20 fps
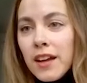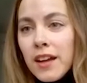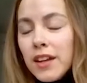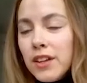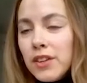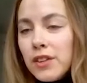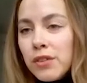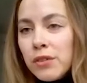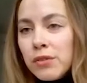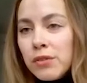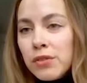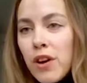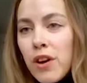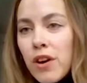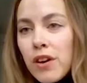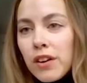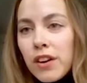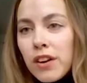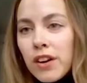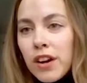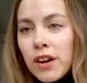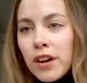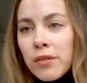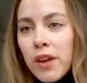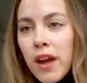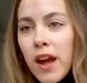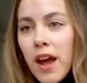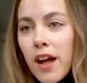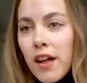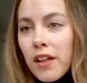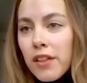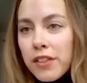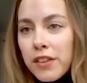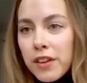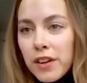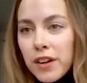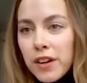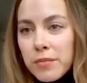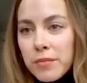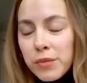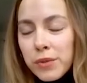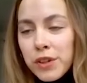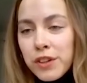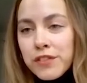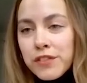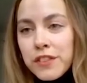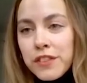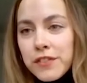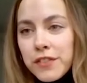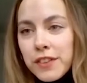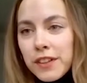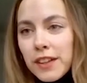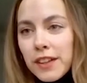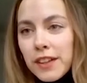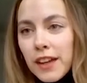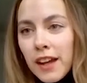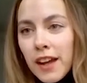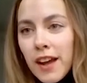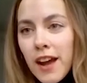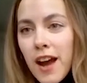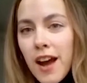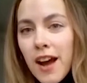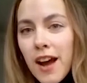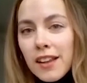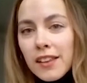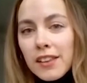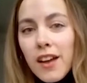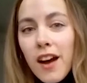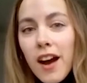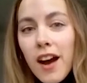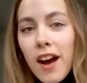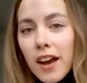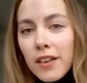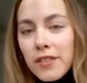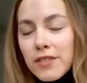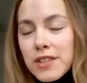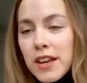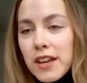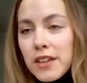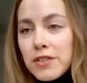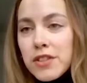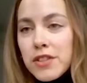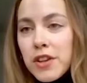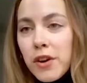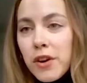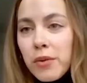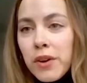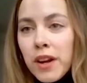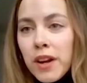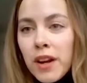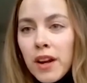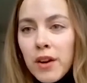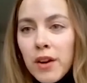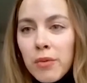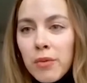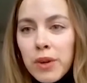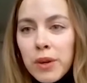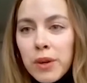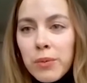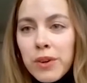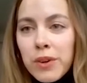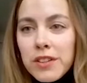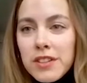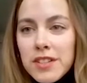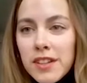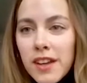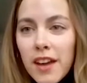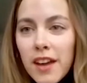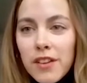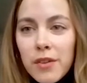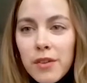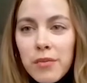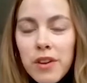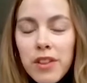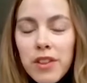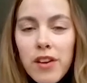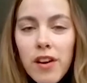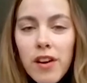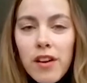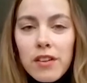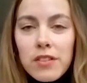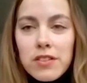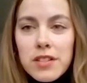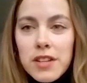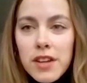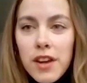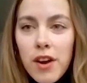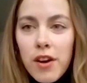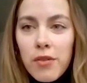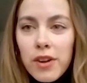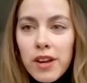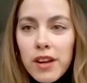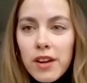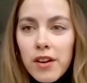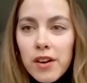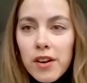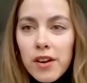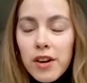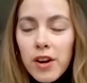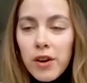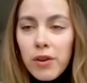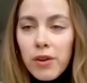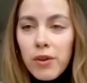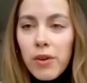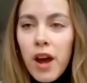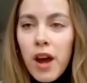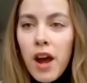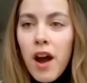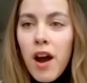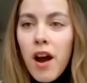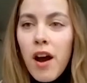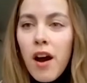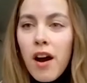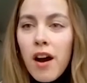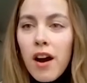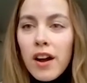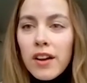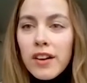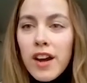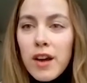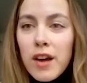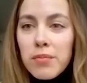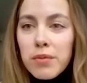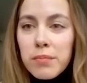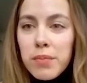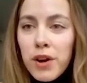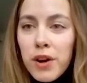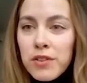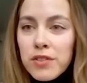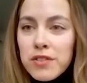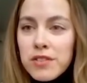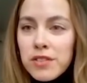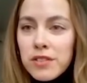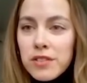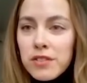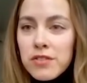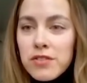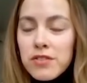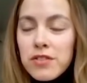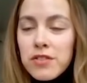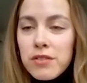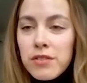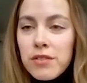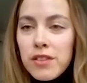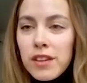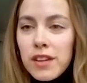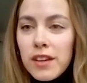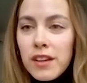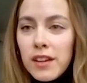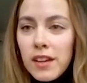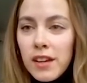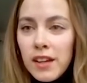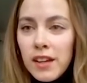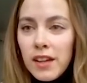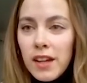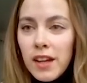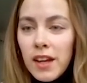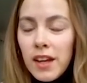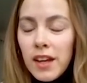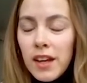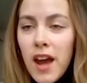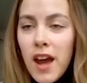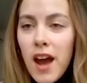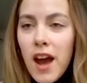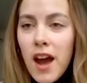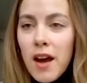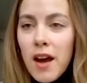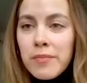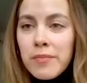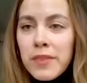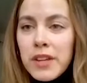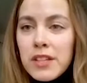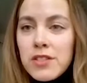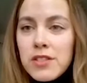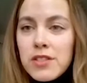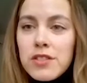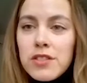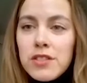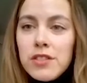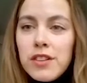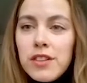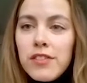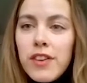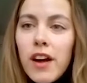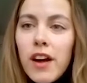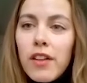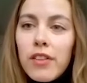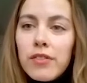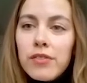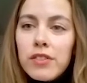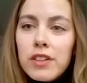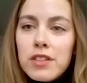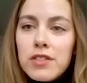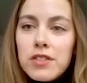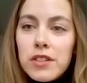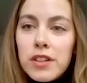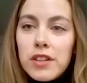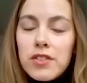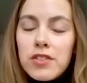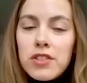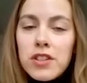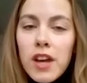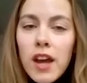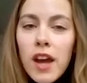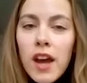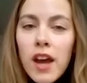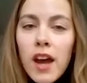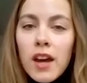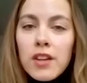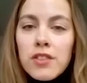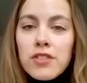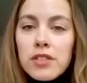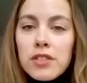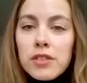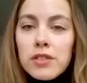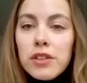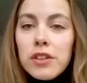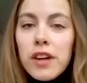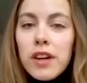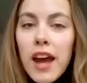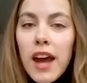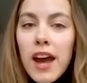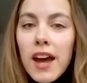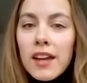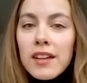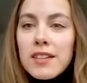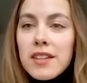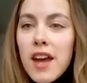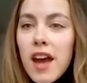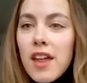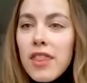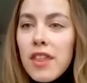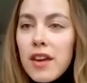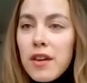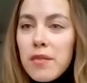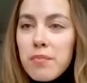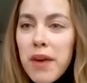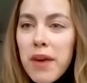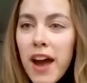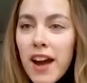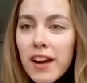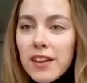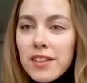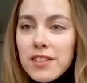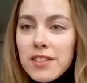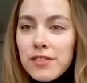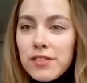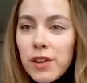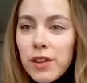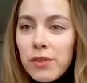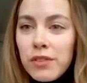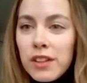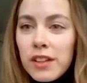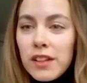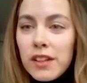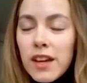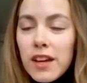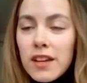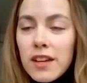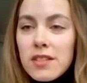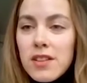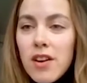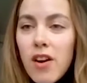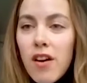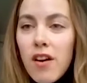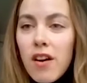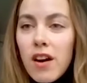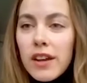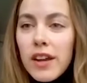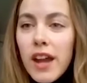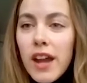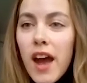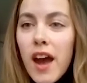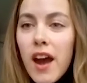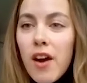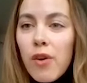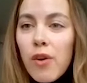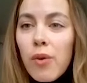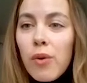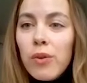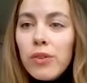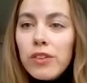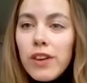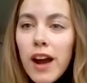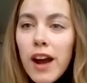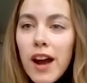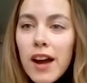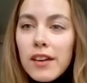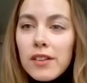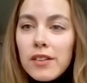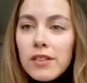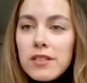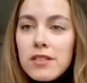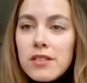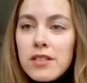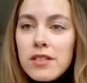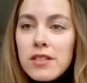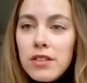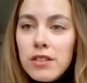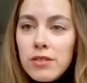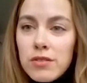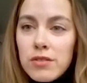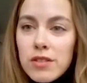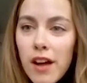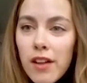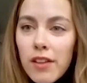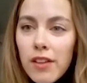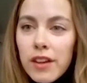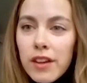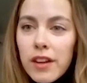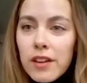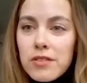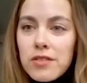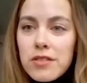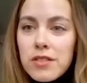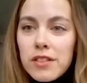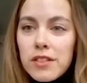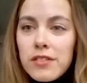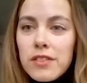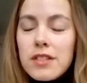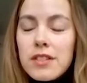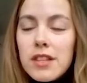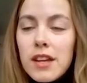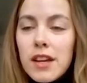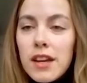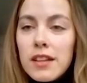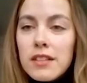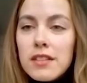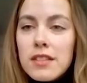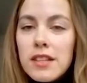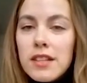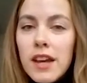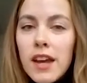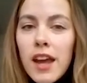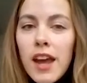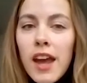you know, longer, healthier, and more fulfilling lives. And so we worked together with the RTO ERO on a proposal to the Canadian Institute of Health Research to look at the impact of loneliness on how older adults use healthcare services.